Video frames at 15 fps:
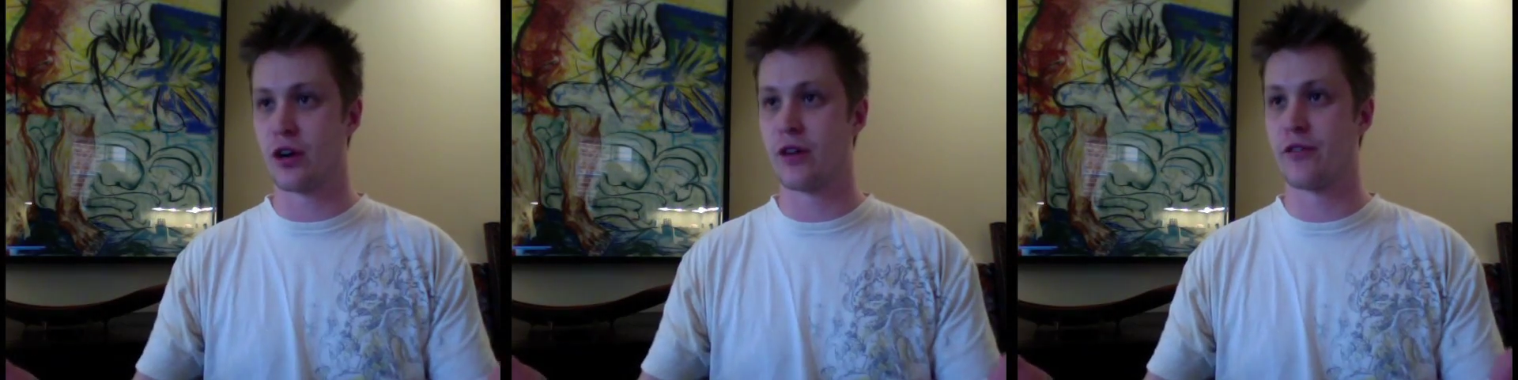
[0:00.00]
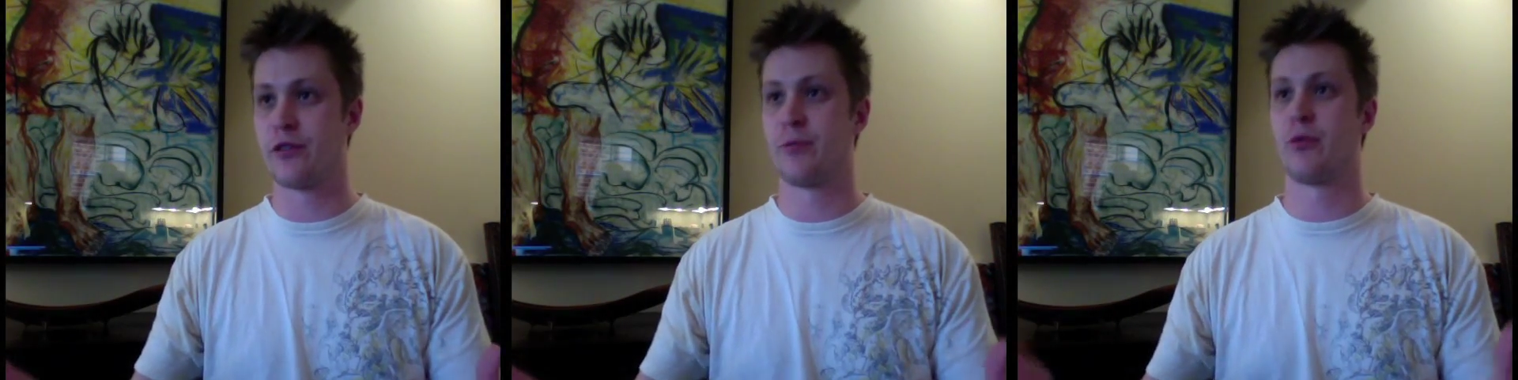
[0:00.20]

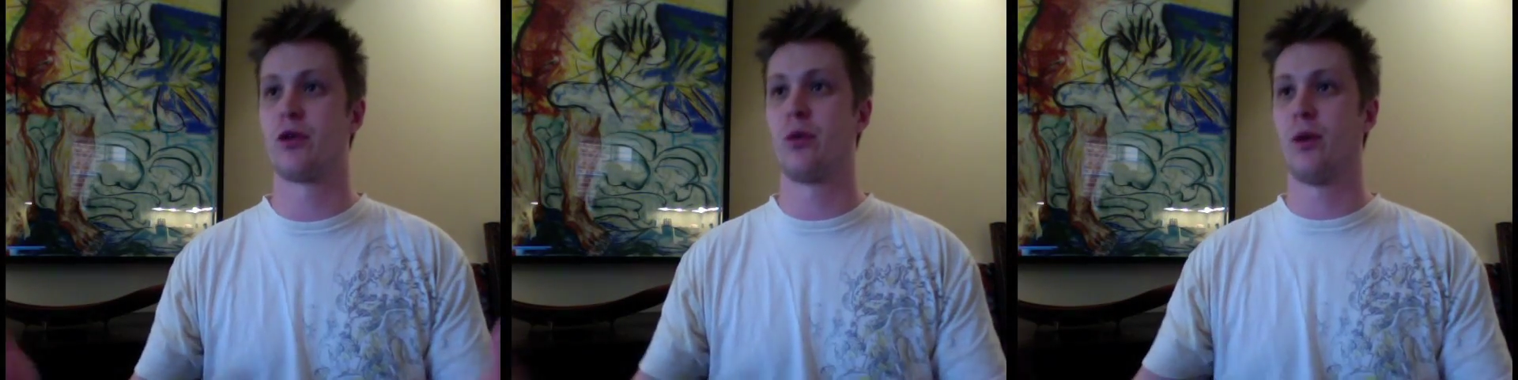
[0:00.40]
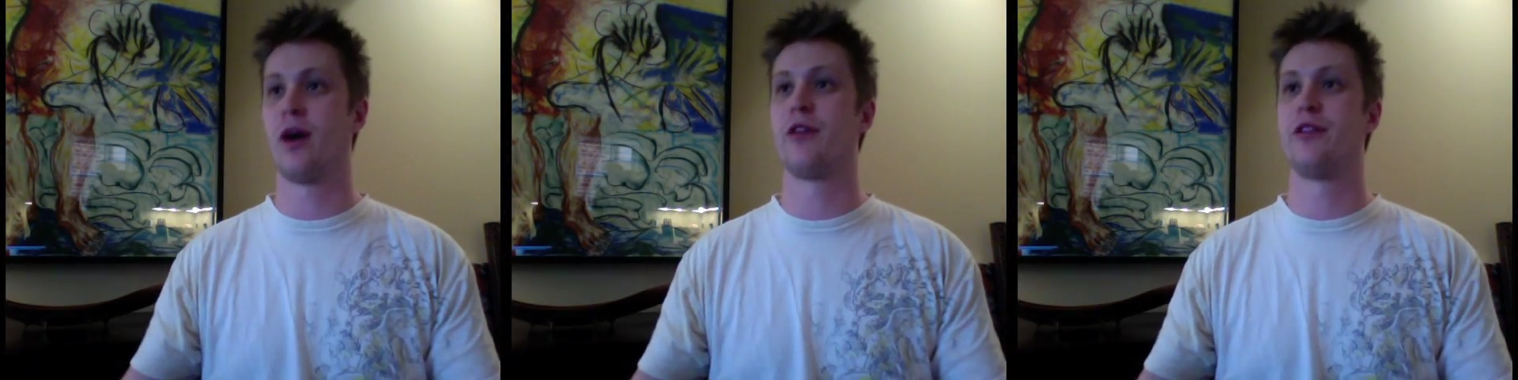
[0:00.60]
the more
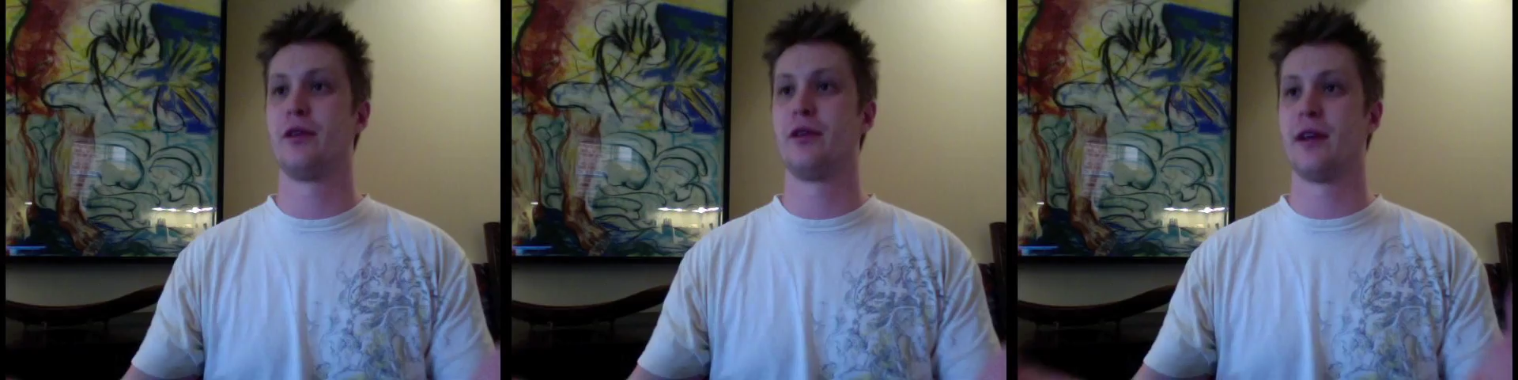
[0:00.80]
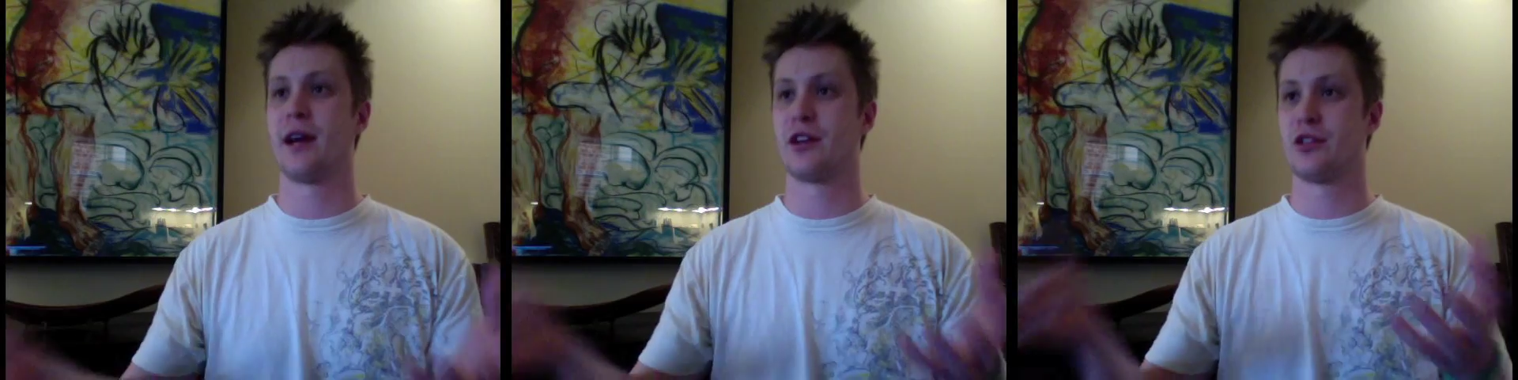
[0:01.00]
wealth you can
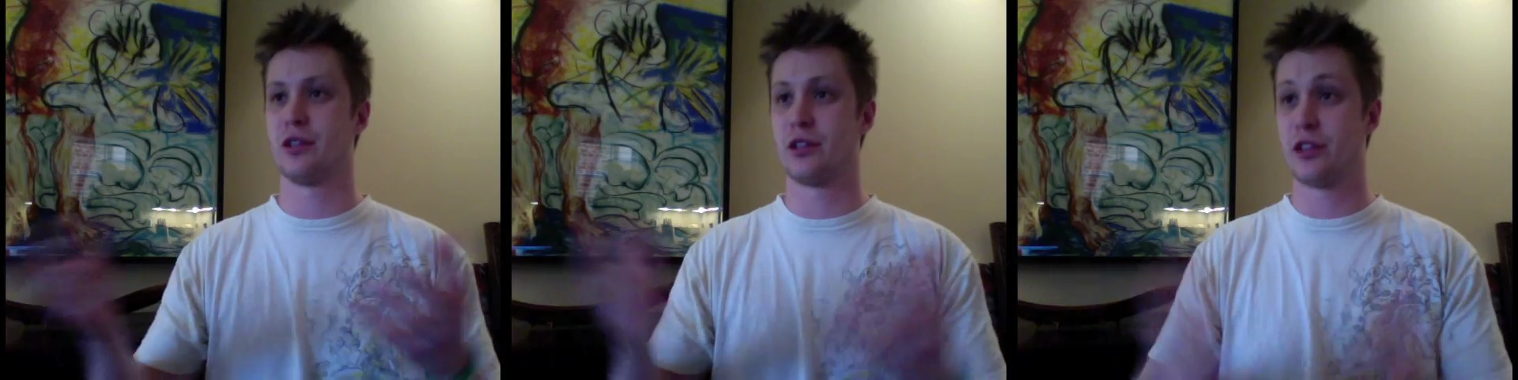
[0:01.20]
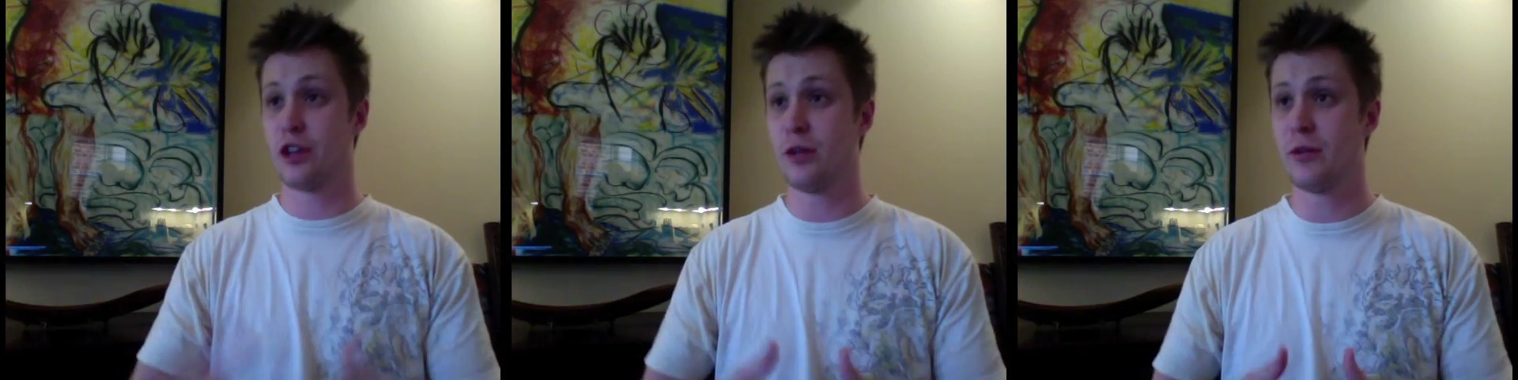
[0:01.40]
actually
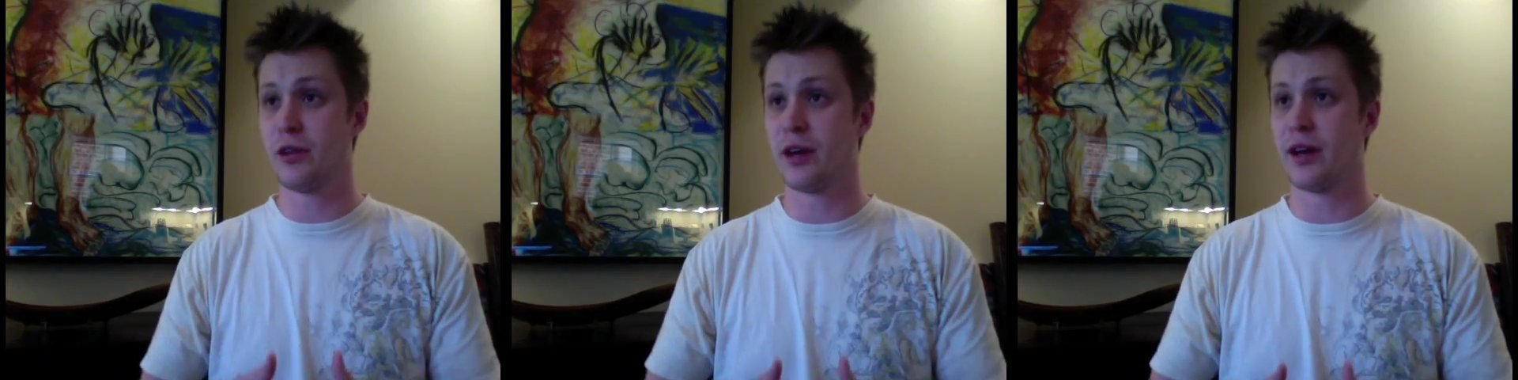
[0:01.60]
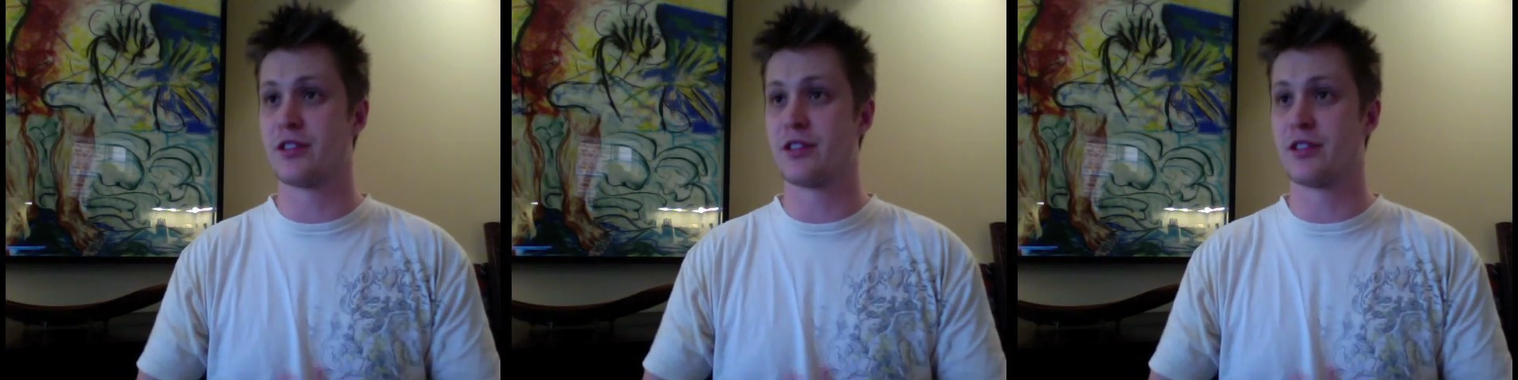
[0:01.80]
accumulate.